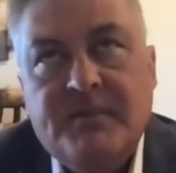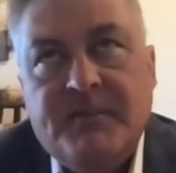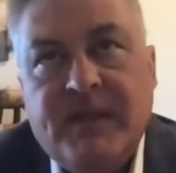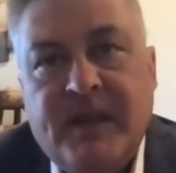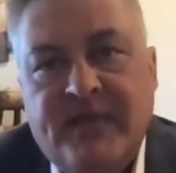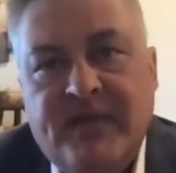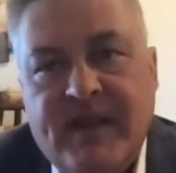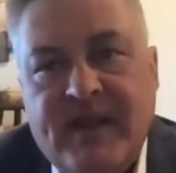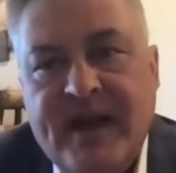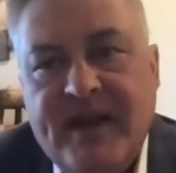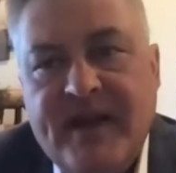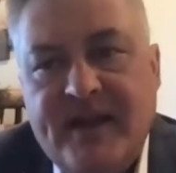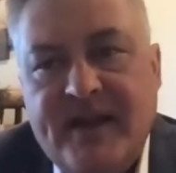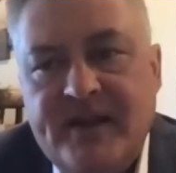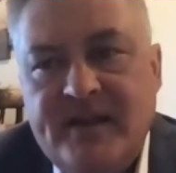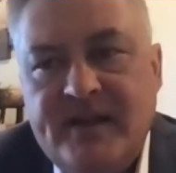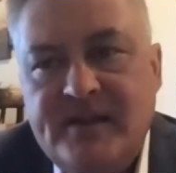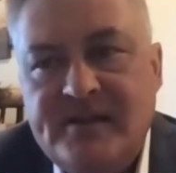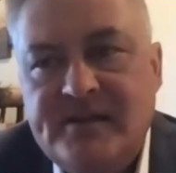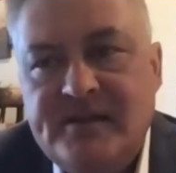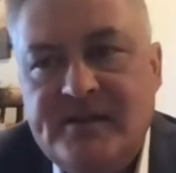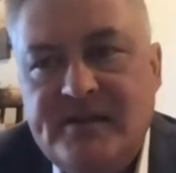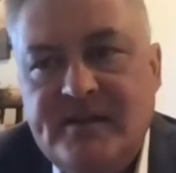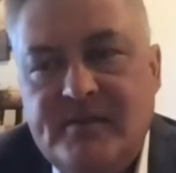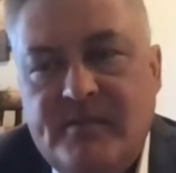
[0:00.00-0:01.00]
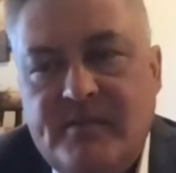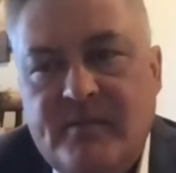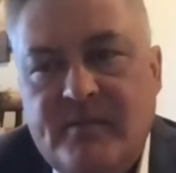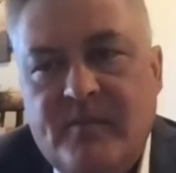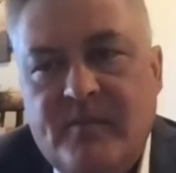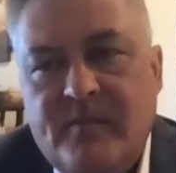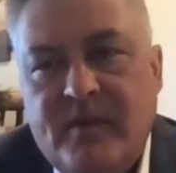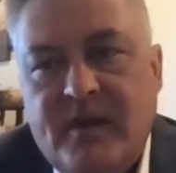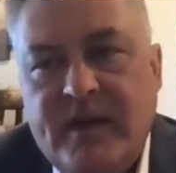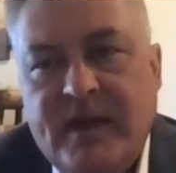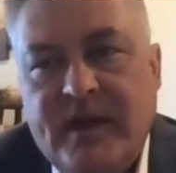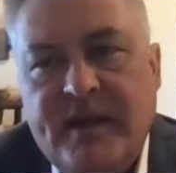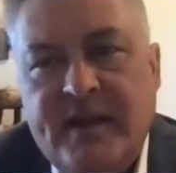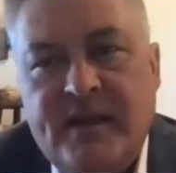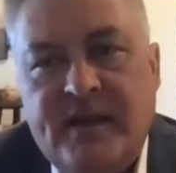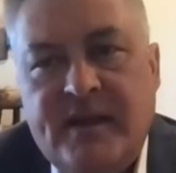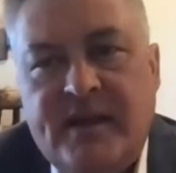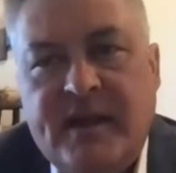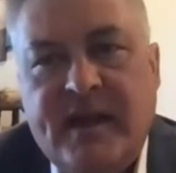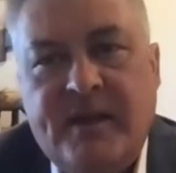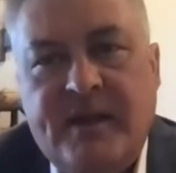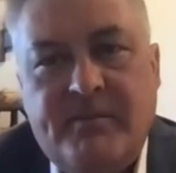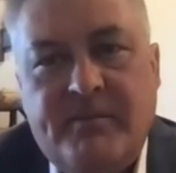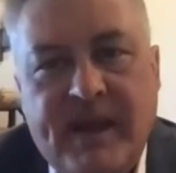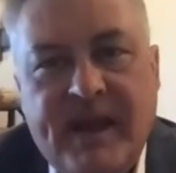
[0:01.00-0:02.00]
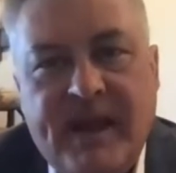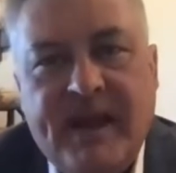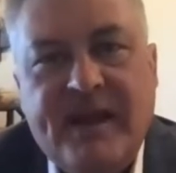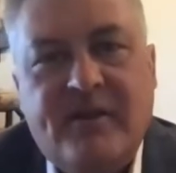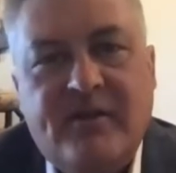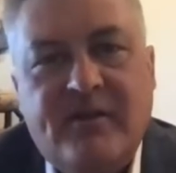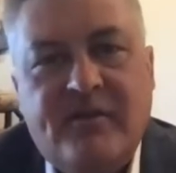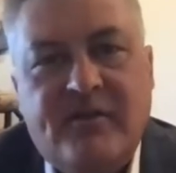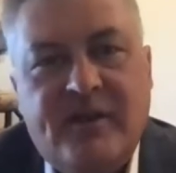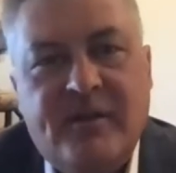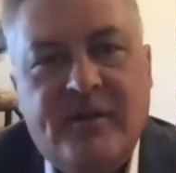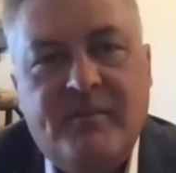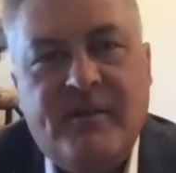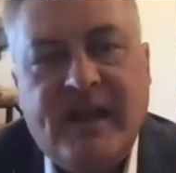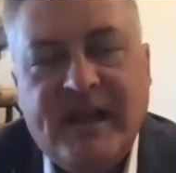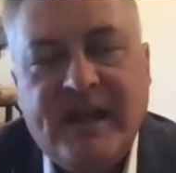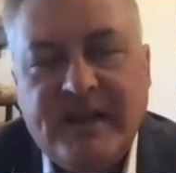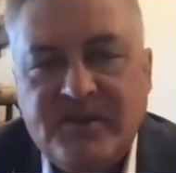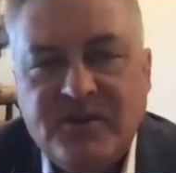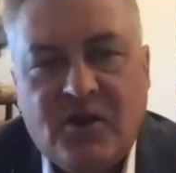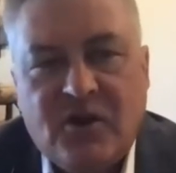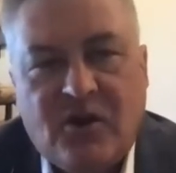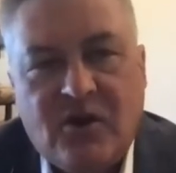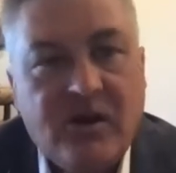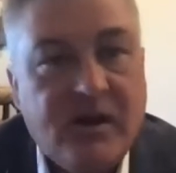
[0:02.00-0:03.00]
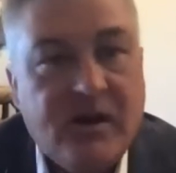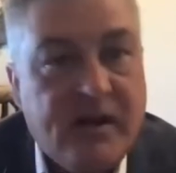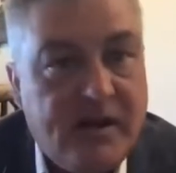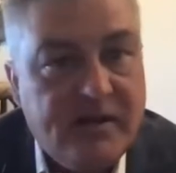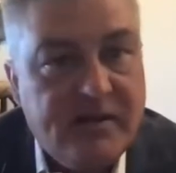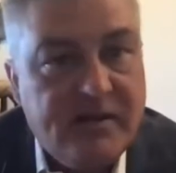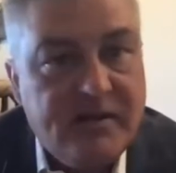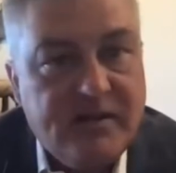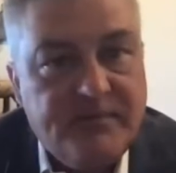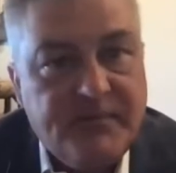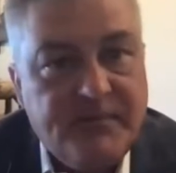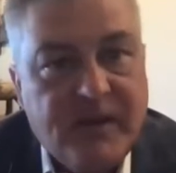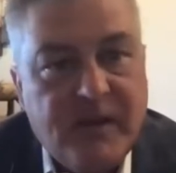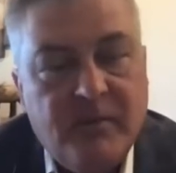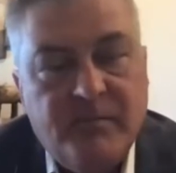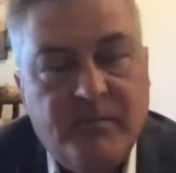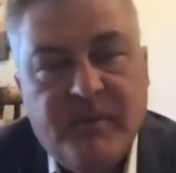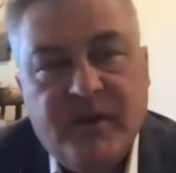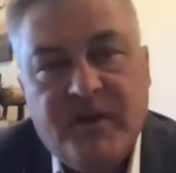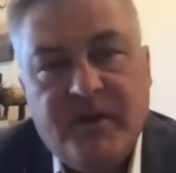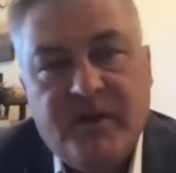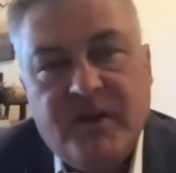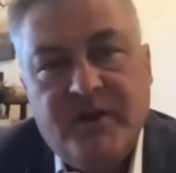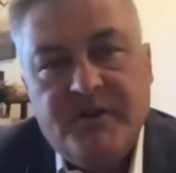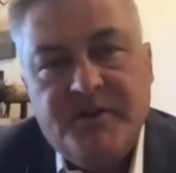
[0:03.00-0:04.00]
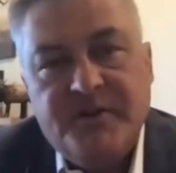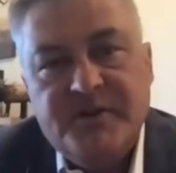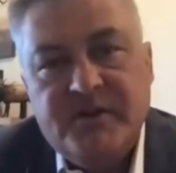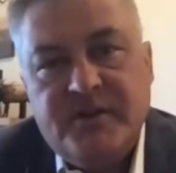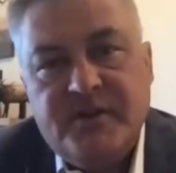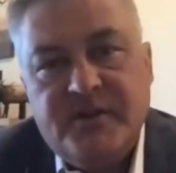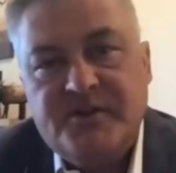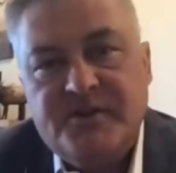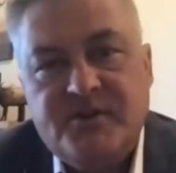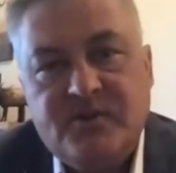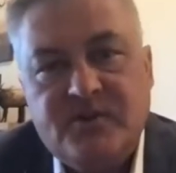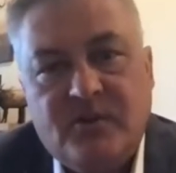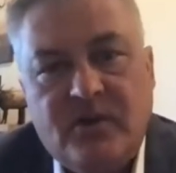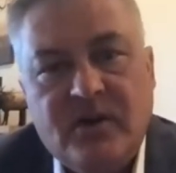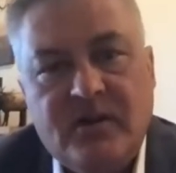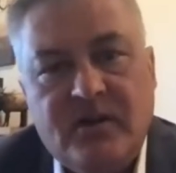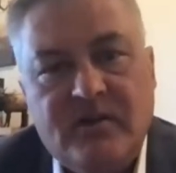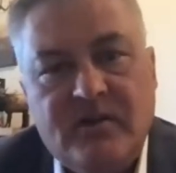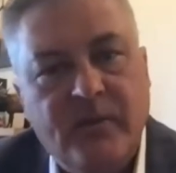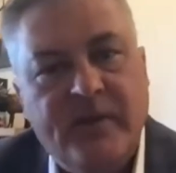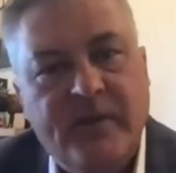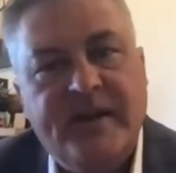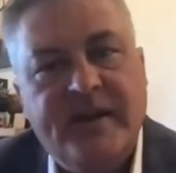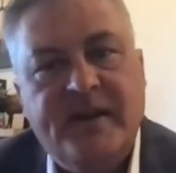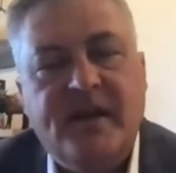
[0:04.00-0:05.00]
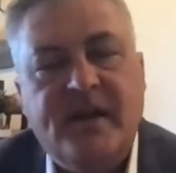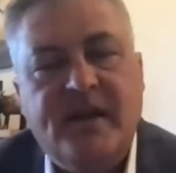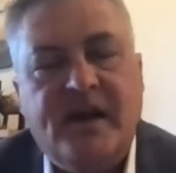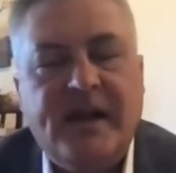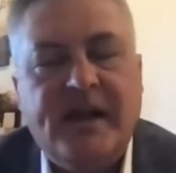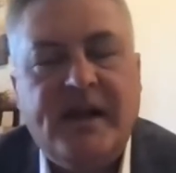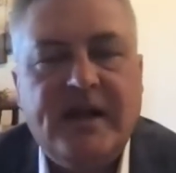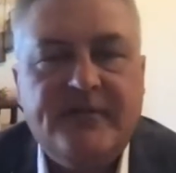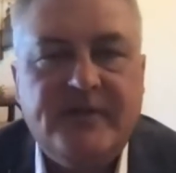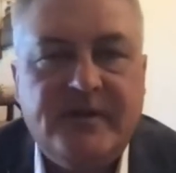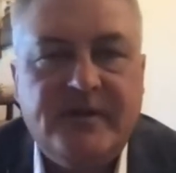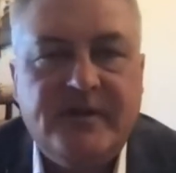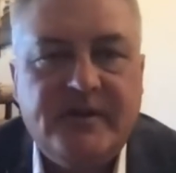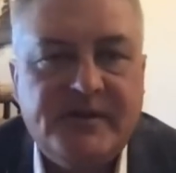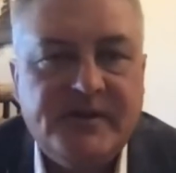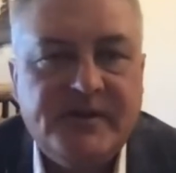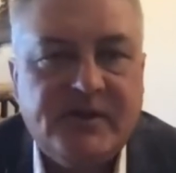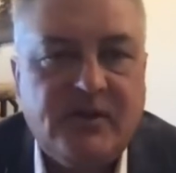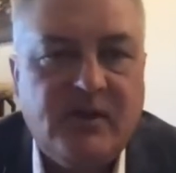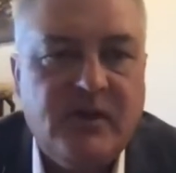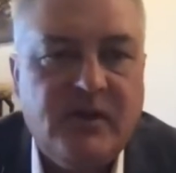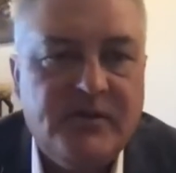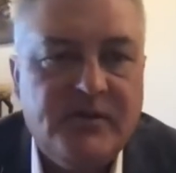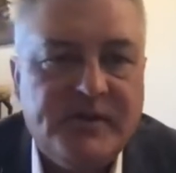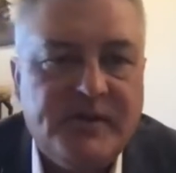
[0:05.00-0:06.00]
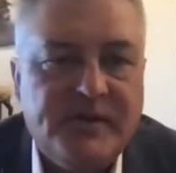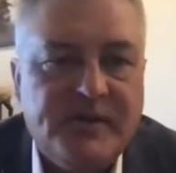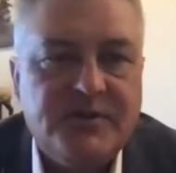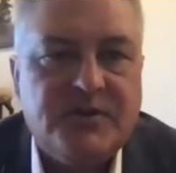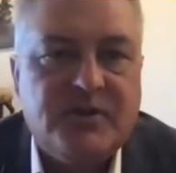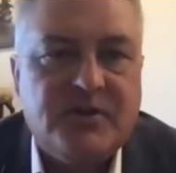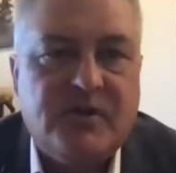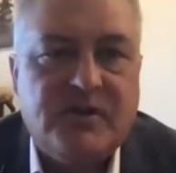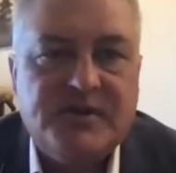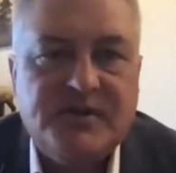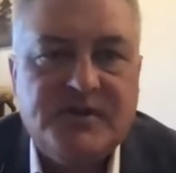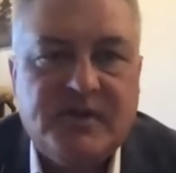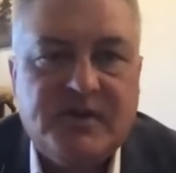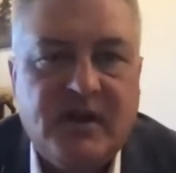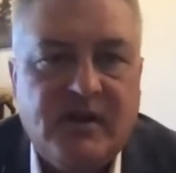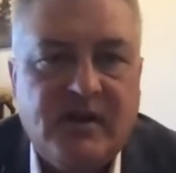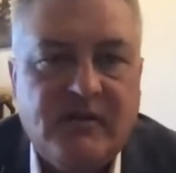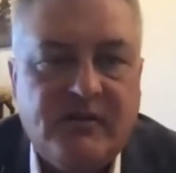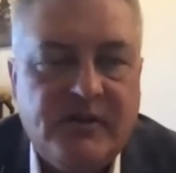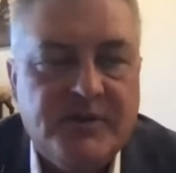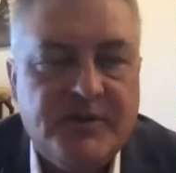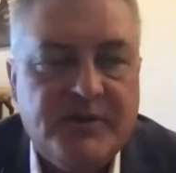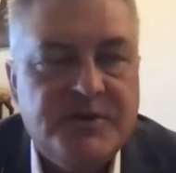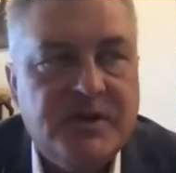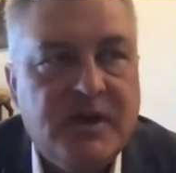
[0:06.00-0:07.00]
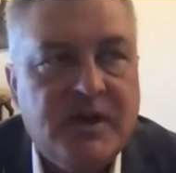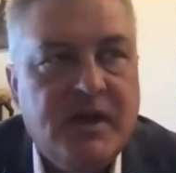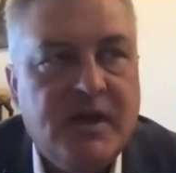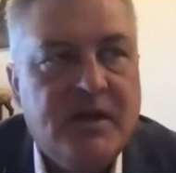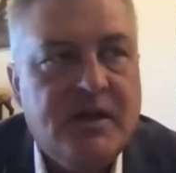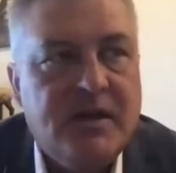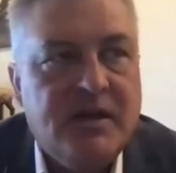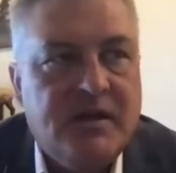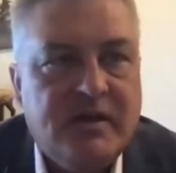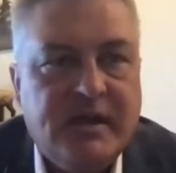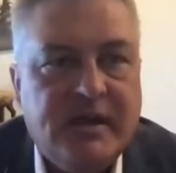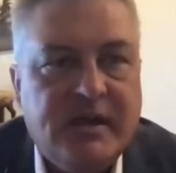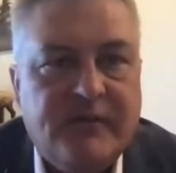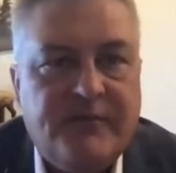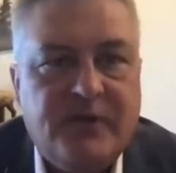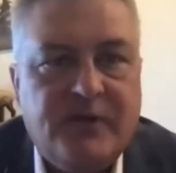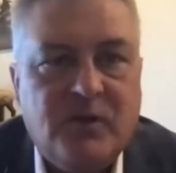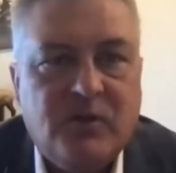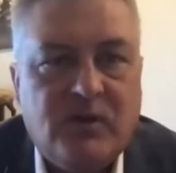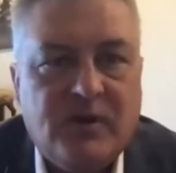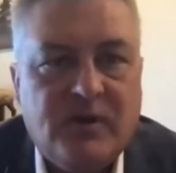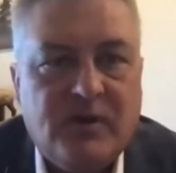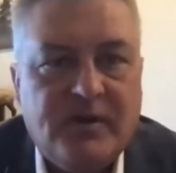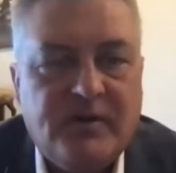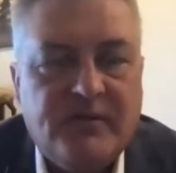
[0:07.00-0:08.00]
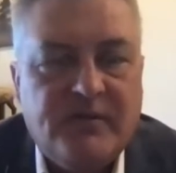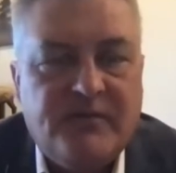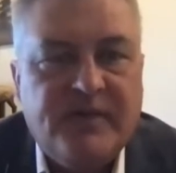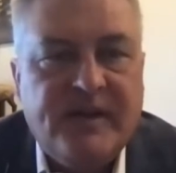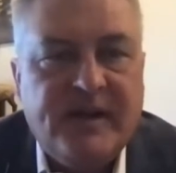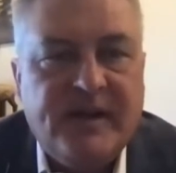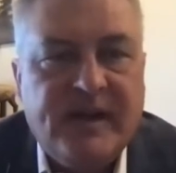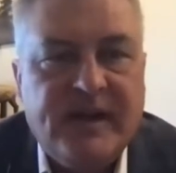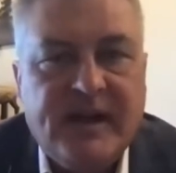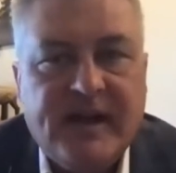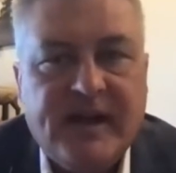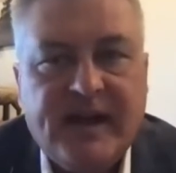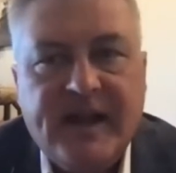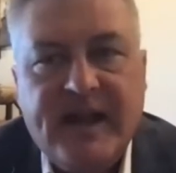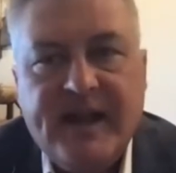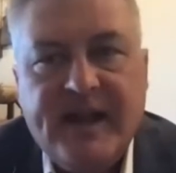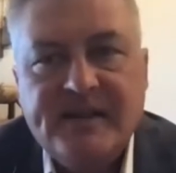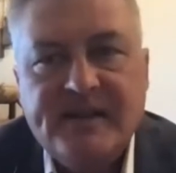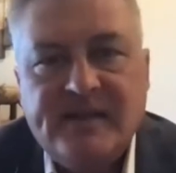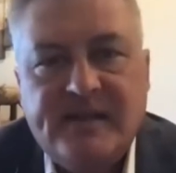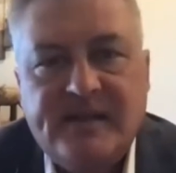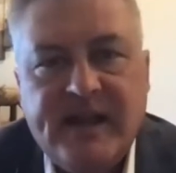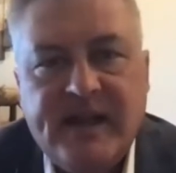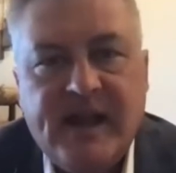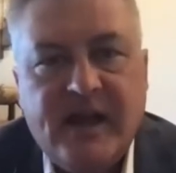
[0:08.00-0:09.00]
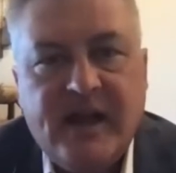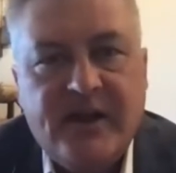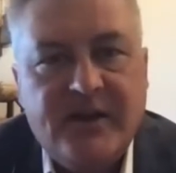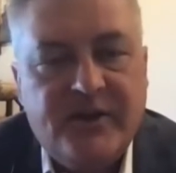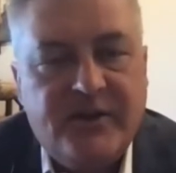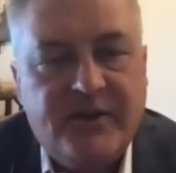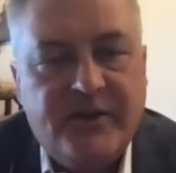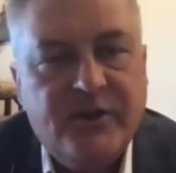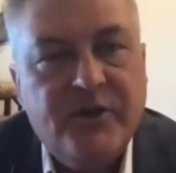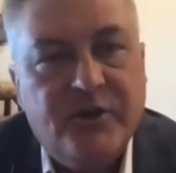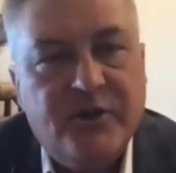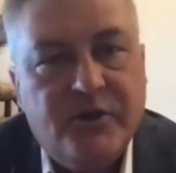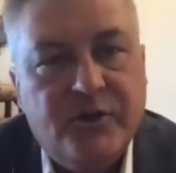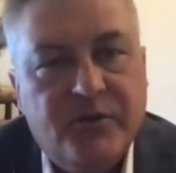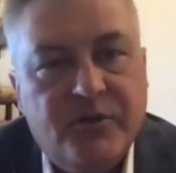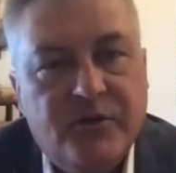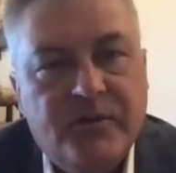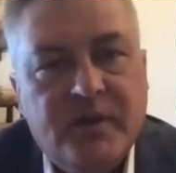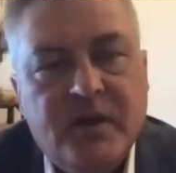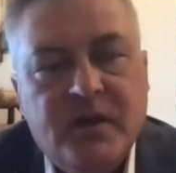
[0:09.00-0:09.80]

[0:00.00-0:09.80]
and that is it can make them a target, because historically we did not have to disclose insurance coverage if you were a defendant in a case, and now you do.